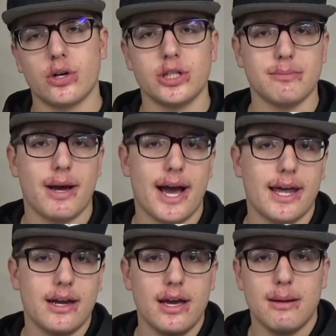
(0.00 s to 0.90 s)
charging
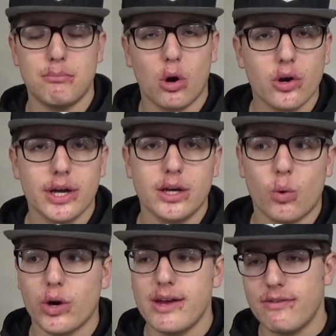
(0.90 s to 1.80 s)
pad market,
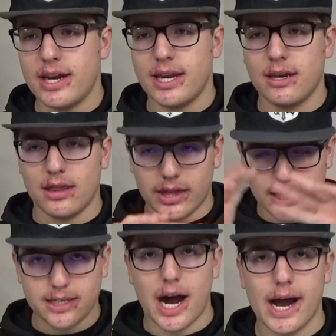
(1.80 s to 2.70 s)
or even in the
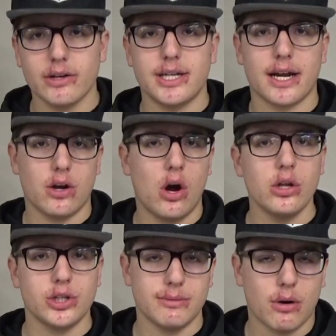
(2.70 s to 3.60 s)
entire
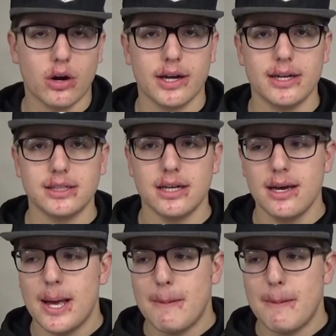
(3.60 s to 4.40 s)
technology markets,